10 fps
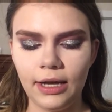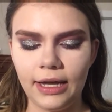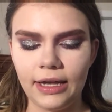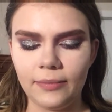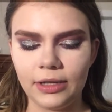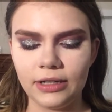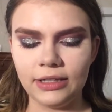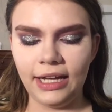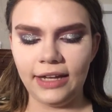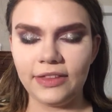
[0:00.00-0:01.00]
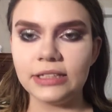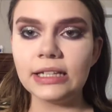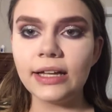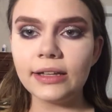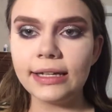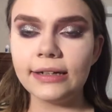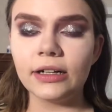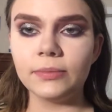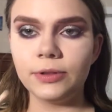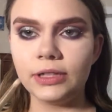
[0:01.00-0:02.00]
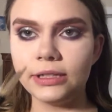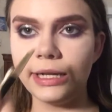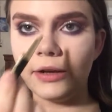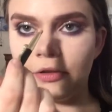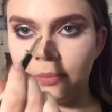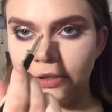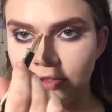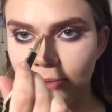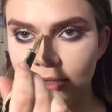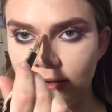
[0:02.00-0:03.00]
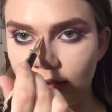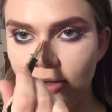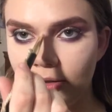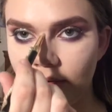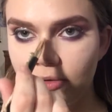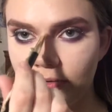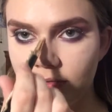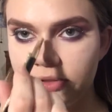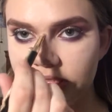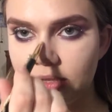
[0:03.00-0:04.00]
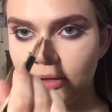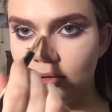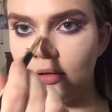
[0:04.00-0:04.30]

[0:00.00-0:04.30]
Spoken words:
And I'm going to take this highlighter and put it down the bridge of my nose.